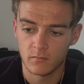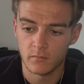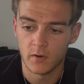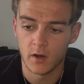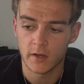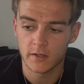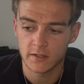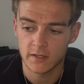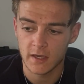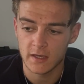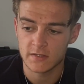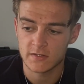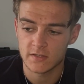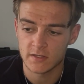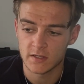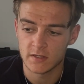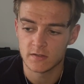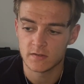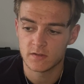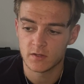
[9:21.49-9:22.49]
my guess
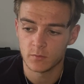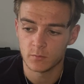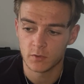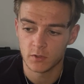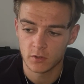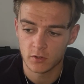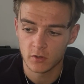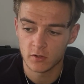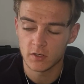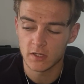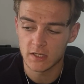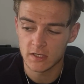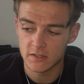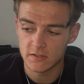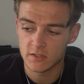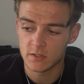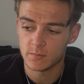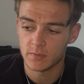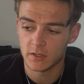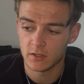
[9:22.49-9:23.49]
is that we could
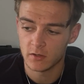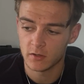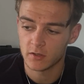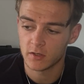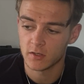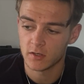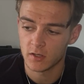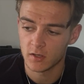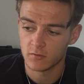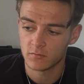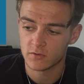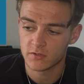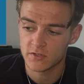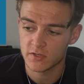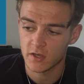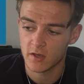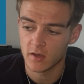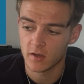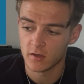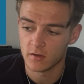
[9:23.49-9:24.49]
easily be looking at a
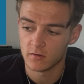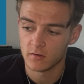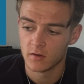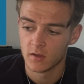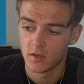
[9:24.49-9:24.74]
return